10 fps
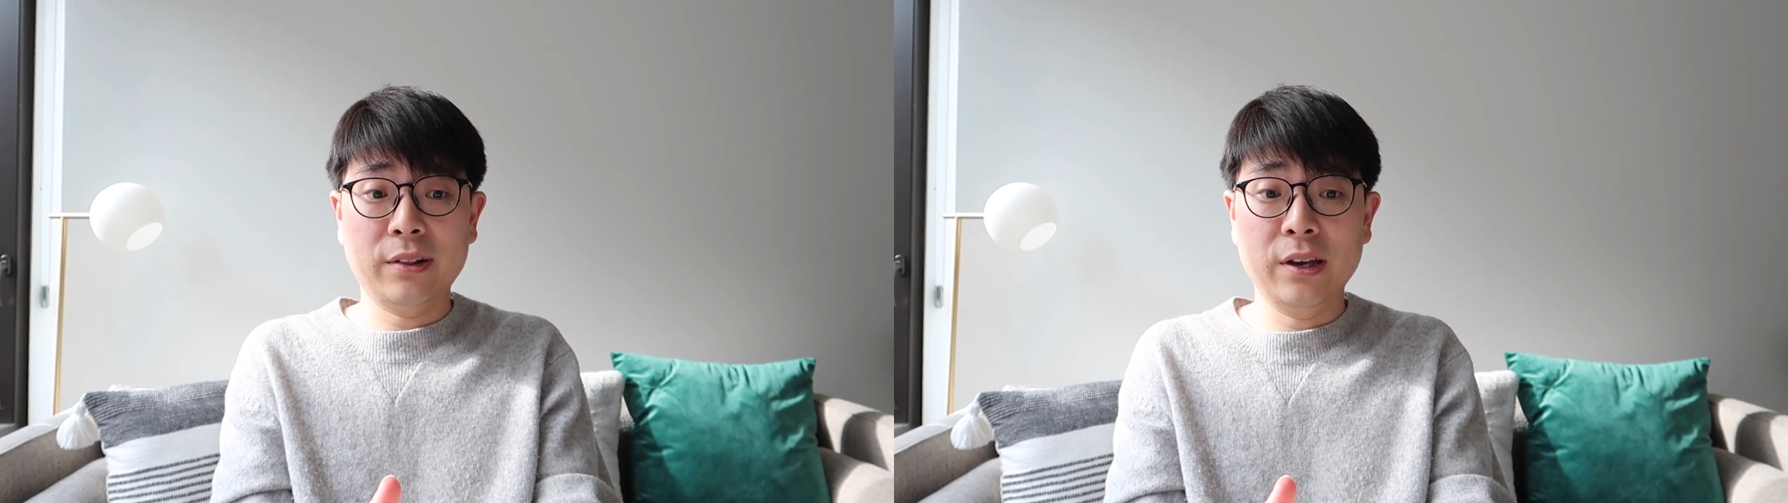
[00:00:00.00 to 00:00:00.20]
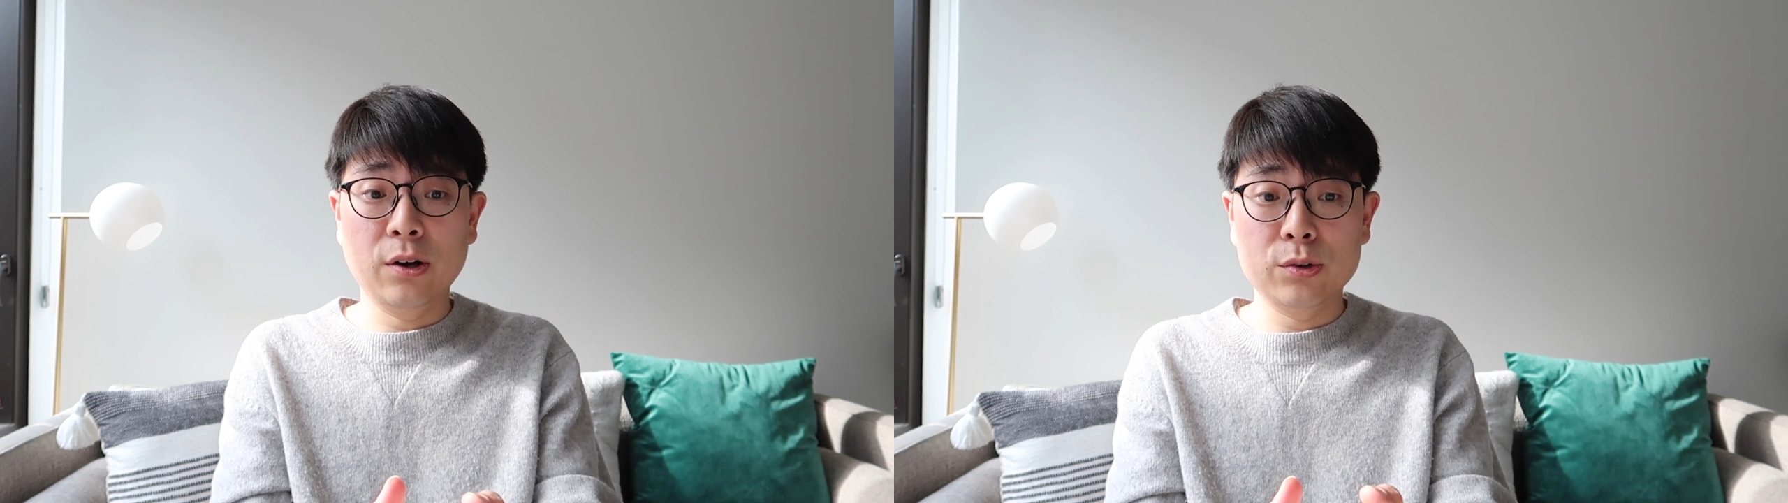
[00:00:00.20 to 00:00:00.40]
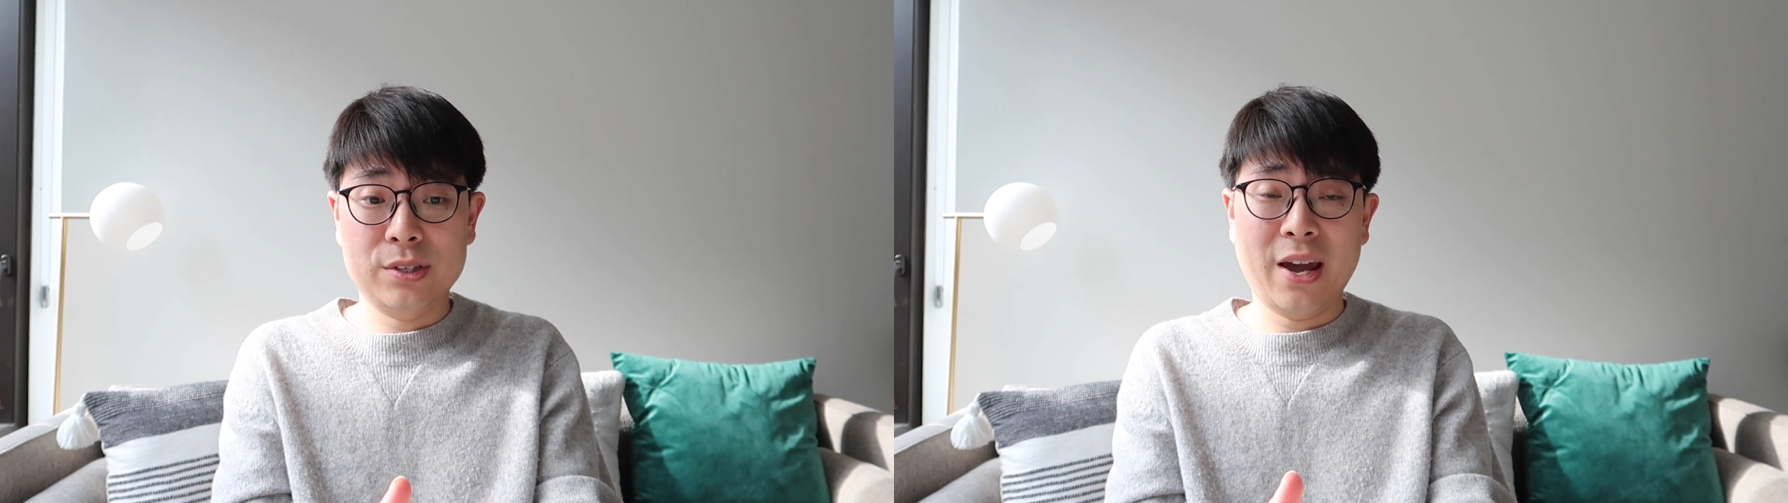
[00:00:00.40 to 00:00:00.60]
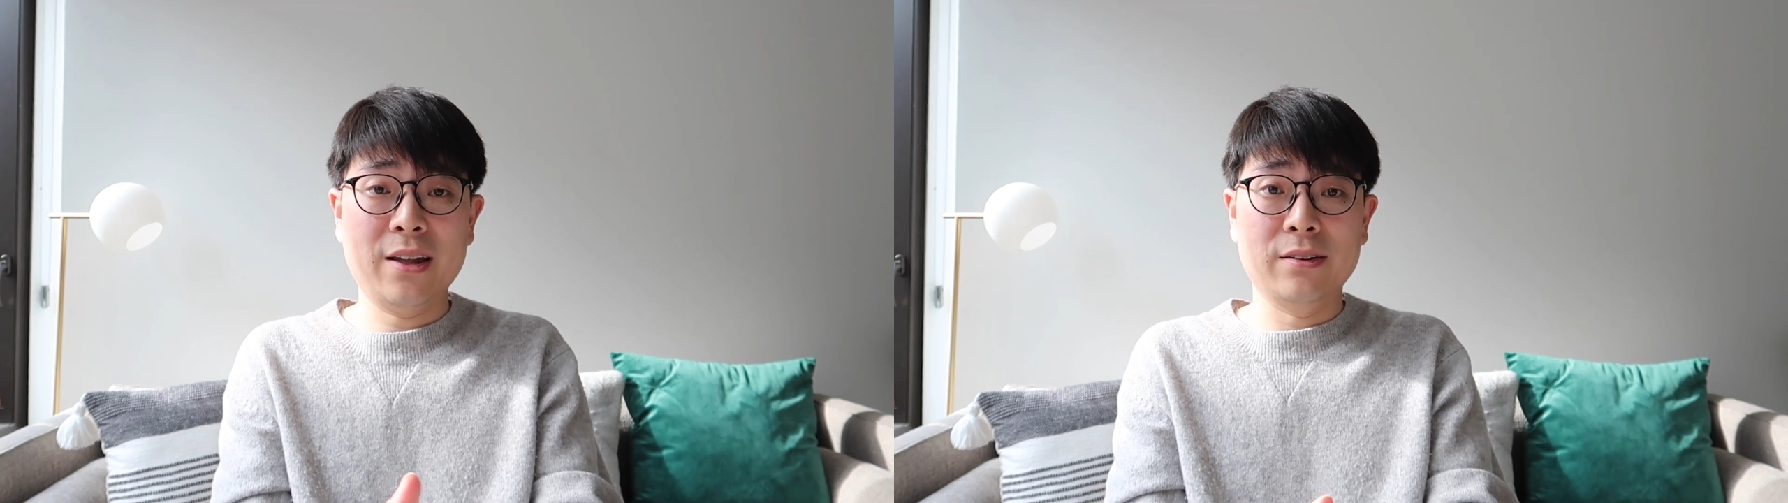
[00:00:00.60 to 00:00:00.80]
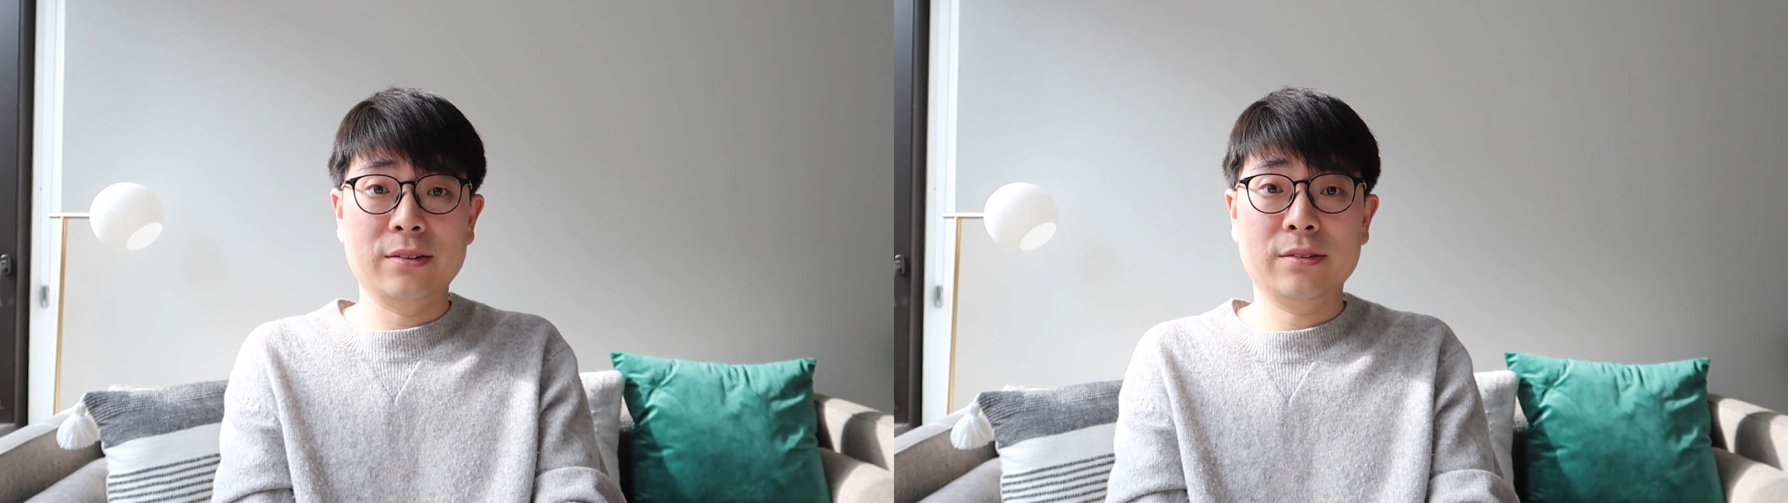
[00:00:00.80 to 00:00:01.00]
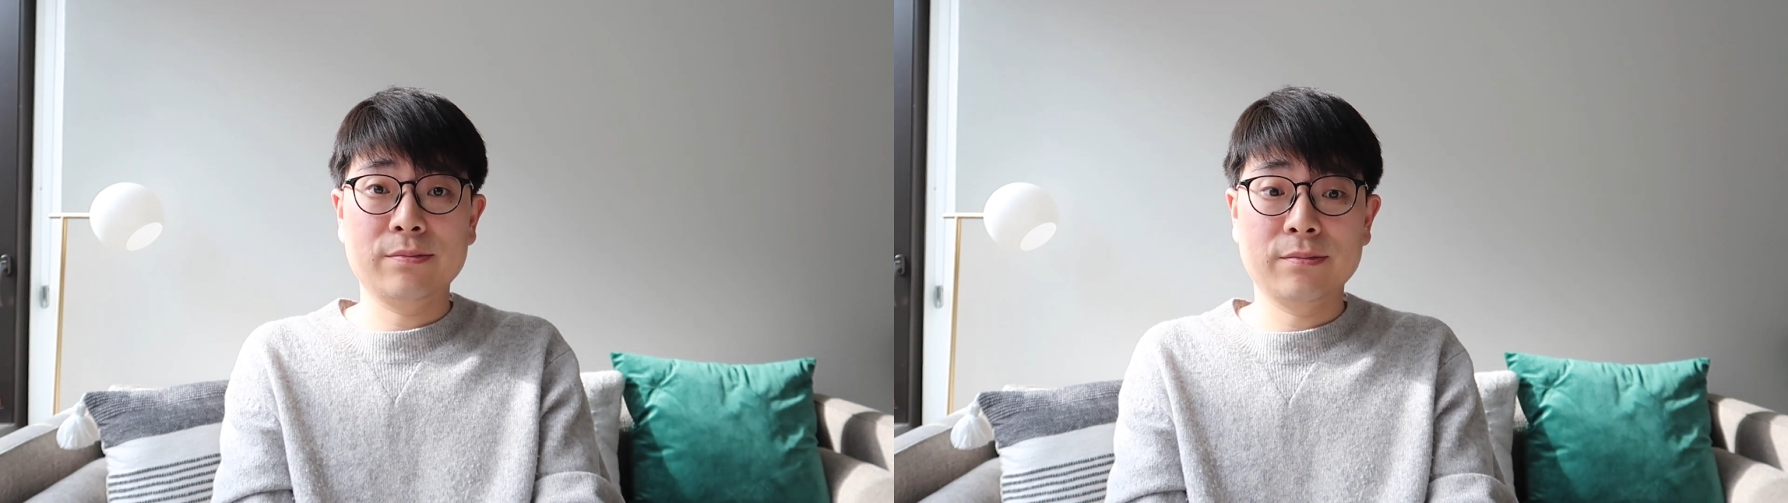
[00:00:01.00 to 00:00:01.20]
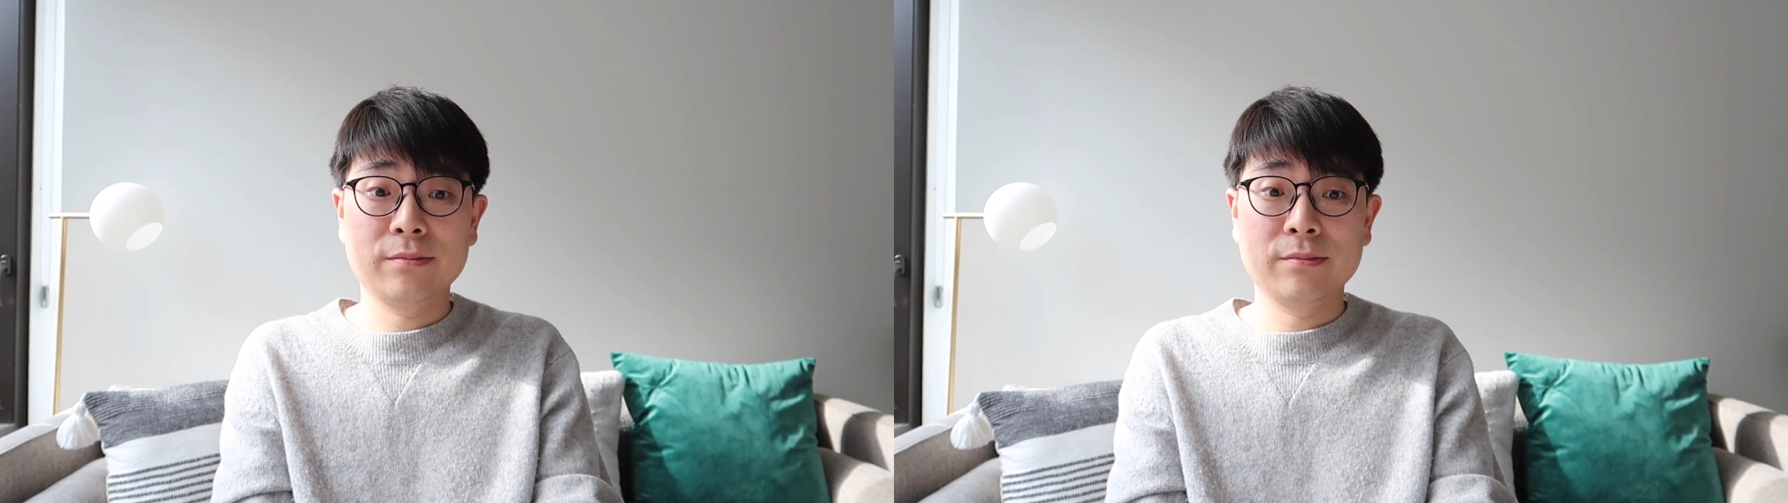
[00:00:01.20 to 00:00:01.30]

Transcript: legal status.